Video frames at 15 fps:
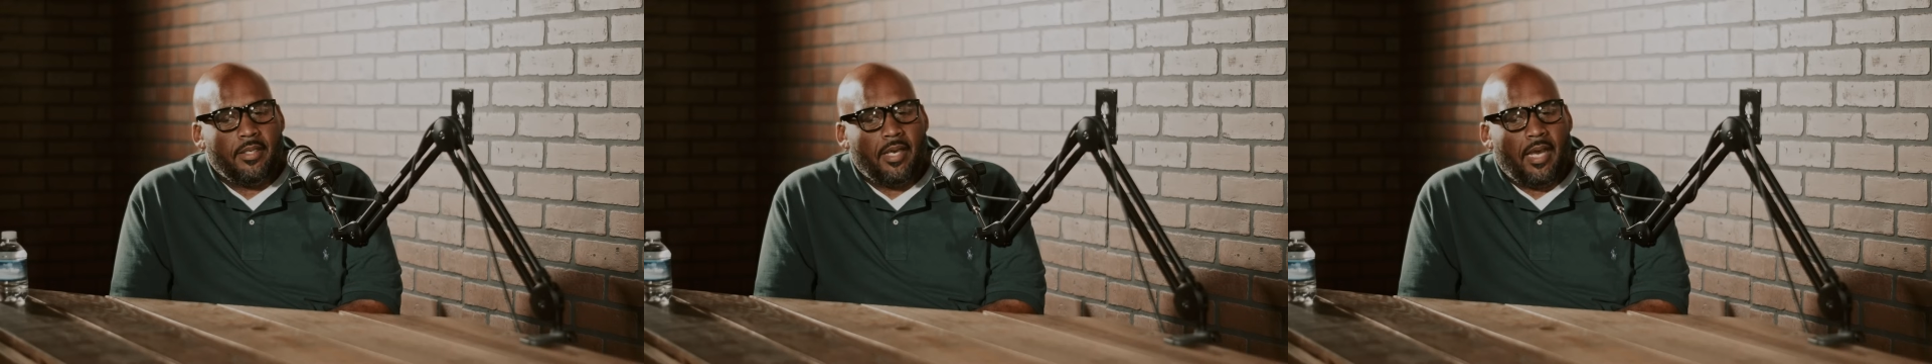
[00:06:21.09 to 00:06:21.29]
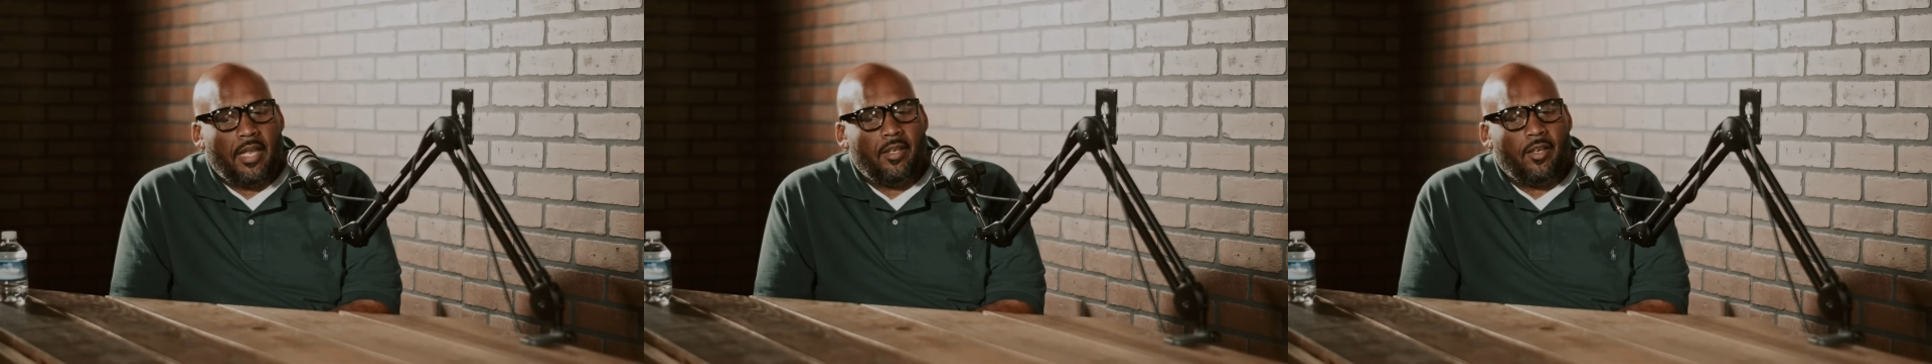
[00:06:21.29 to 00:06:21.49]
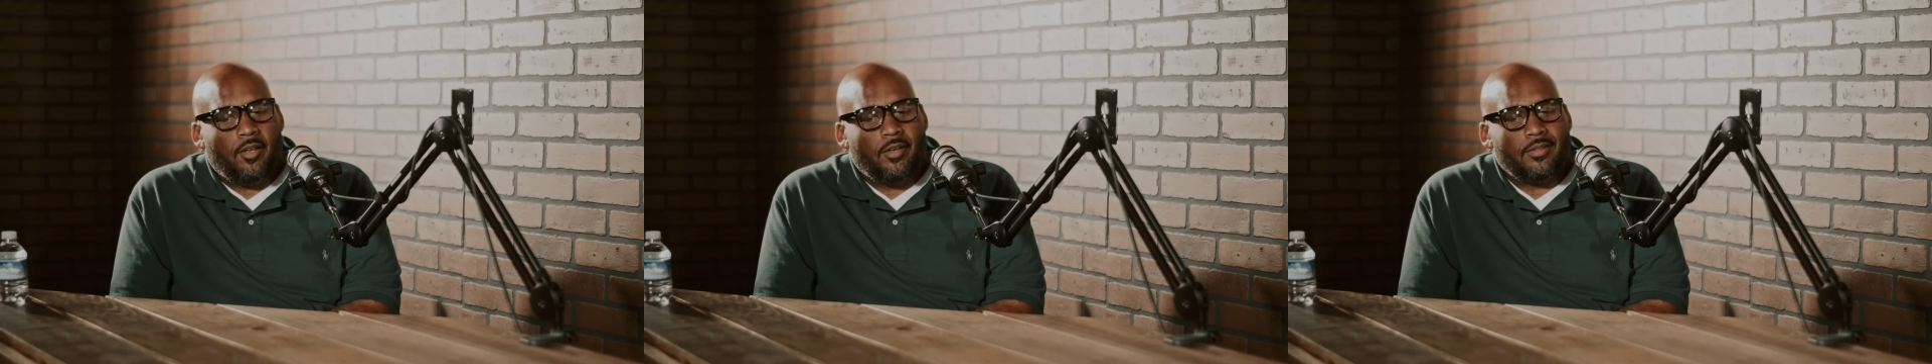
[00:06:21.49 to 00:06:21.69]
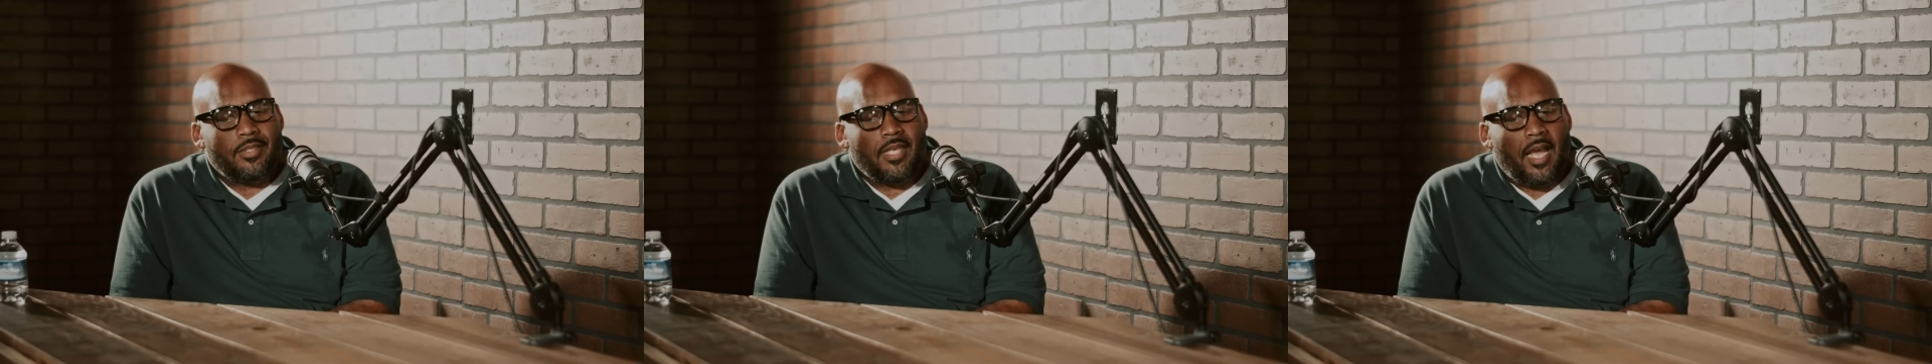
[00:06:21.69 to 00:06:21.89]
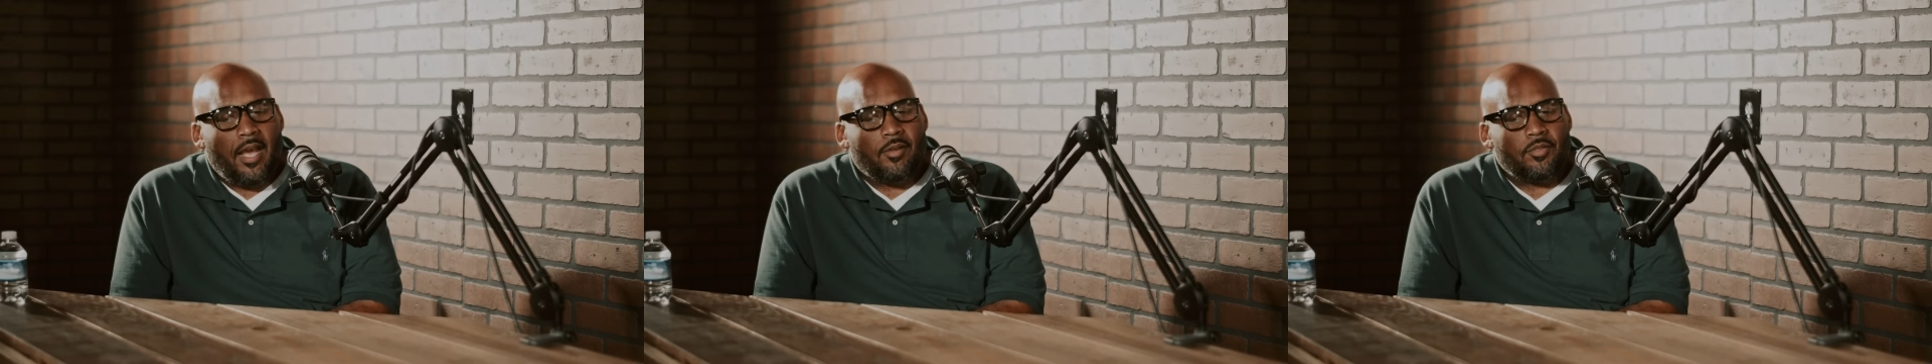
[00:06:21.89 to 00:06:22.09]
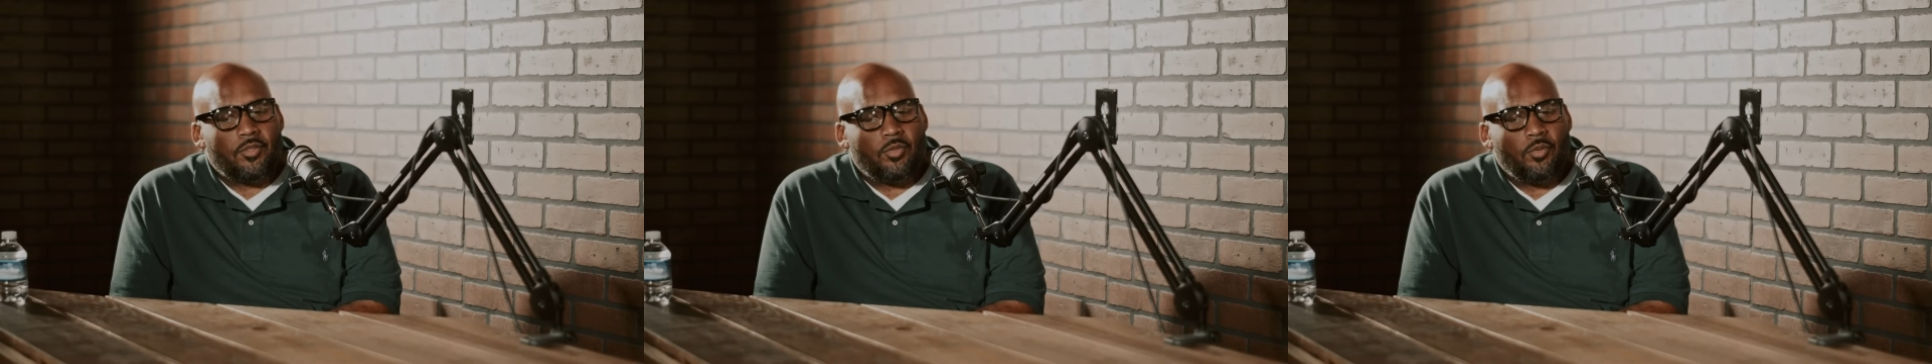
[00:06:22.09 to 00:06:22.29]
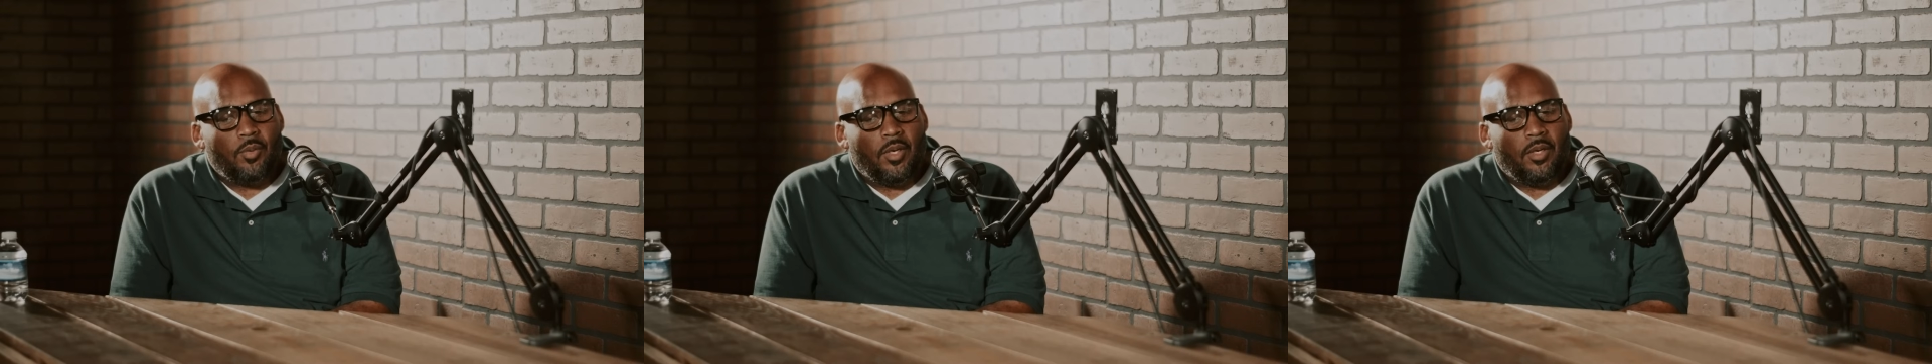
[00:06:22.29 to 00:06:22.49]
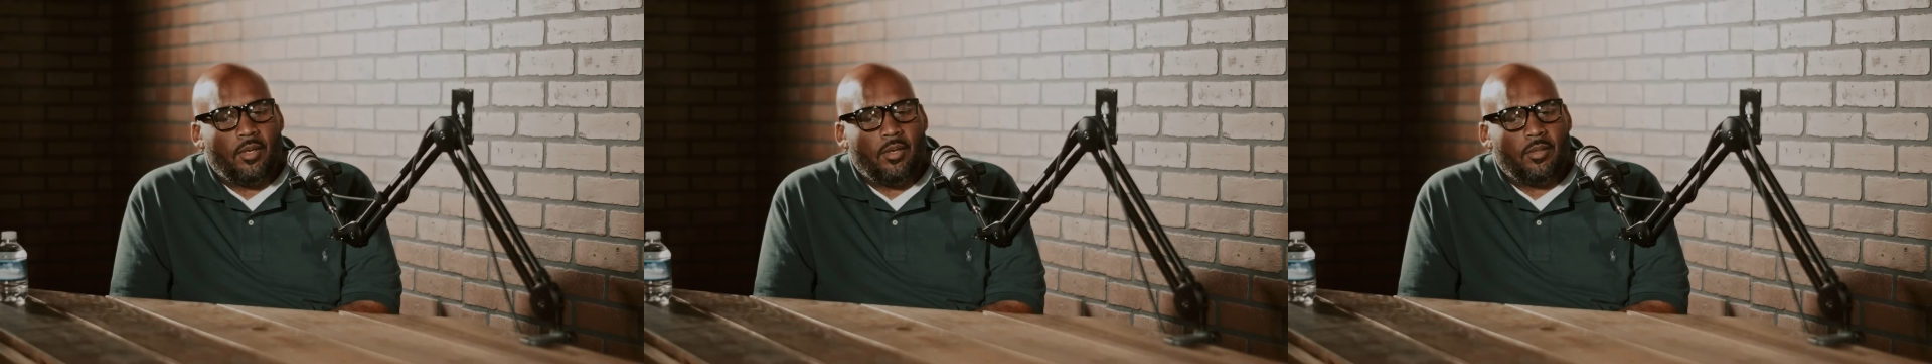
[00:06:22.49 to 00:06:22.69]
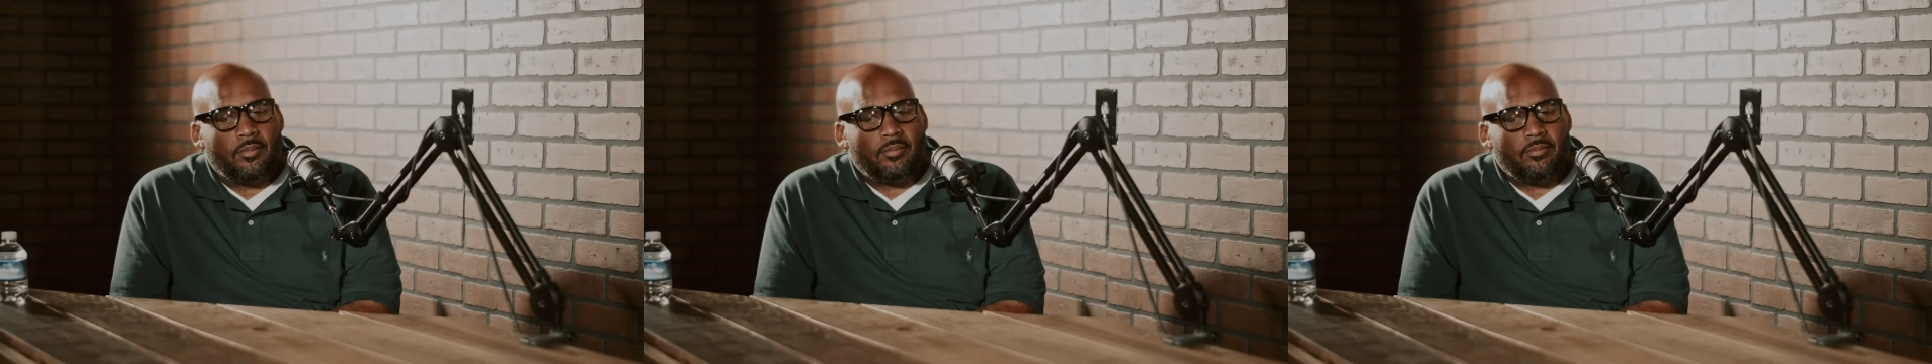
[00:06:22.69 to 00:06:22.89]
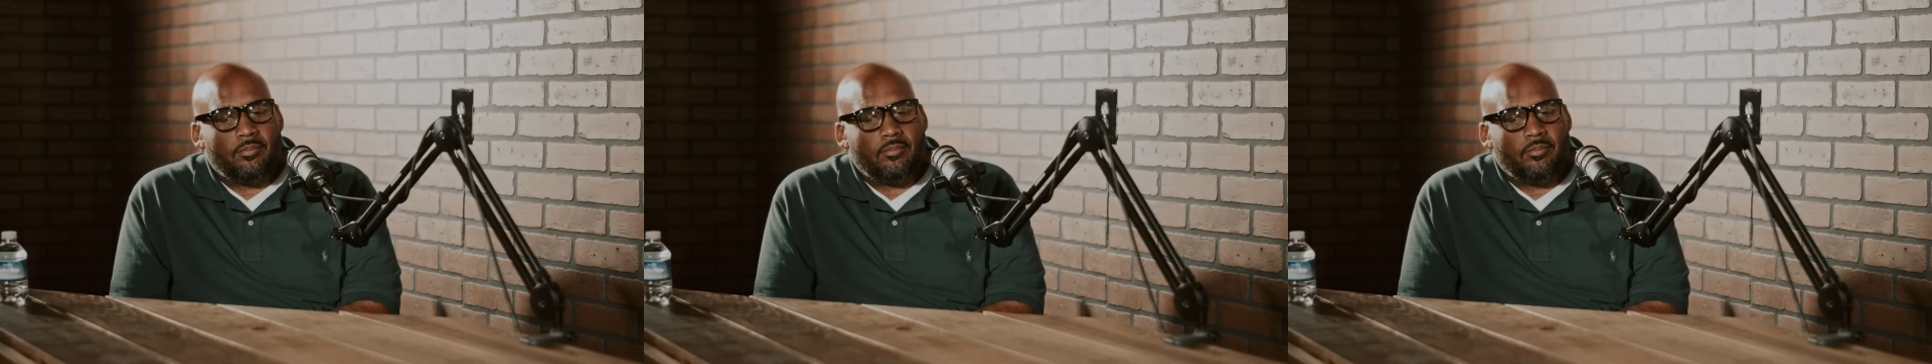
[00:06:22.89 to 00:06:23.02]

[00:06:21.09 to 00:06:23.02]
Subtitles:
I learned how to